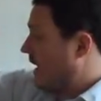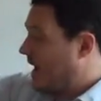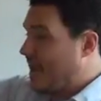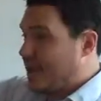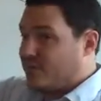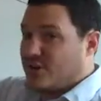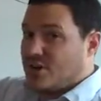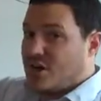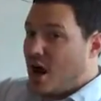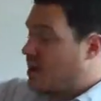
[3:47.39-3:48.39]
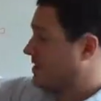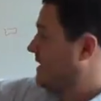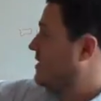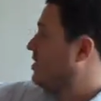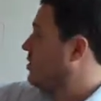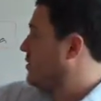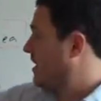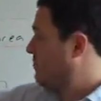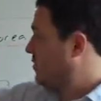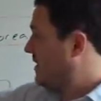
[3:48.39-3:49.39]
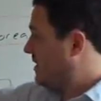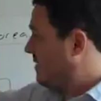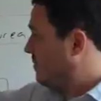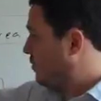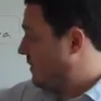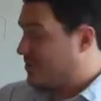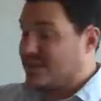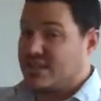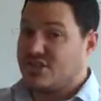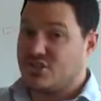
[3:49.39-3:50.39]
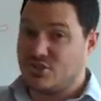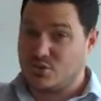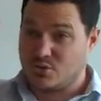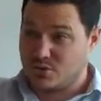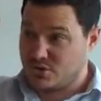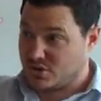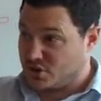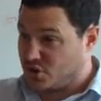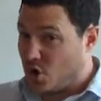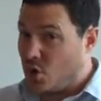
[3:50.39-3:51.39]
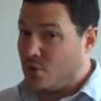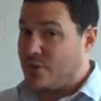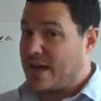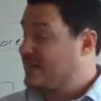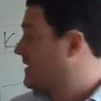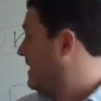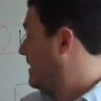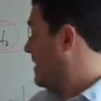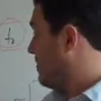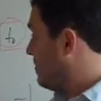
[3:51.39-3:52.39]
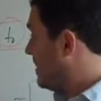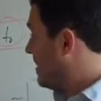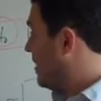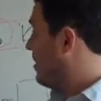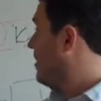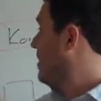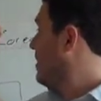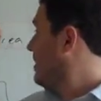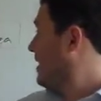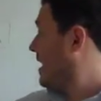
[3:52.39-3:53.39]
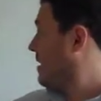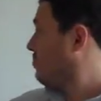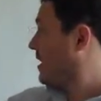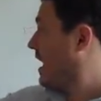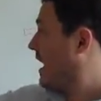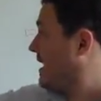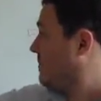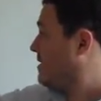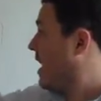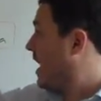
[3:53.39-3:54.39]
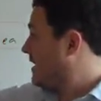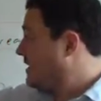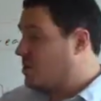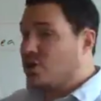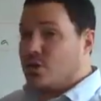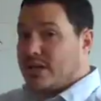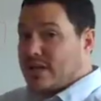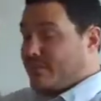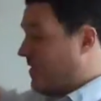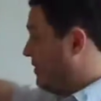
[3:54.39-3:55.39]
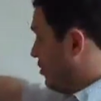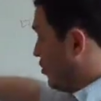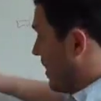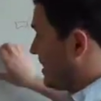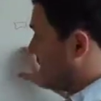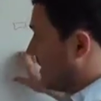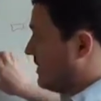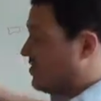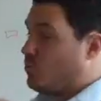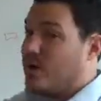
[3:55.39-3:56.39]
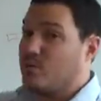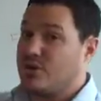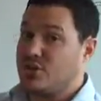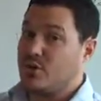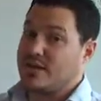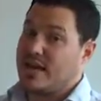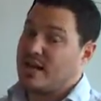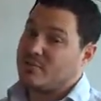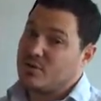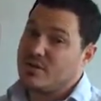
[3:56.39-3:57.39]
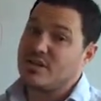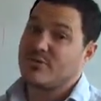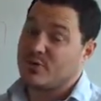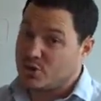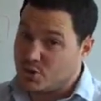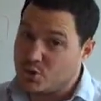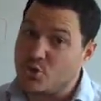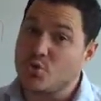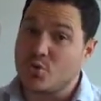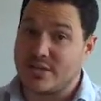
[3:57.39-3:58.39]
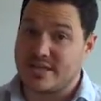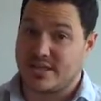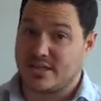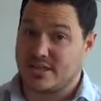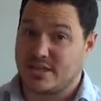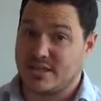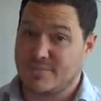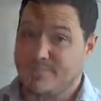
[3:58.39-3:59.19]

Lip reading: I have not included. I put it in parentheses to show that it can be there, but I am not including it in the translation when we do it, okay? And I'm doing this for two reasons.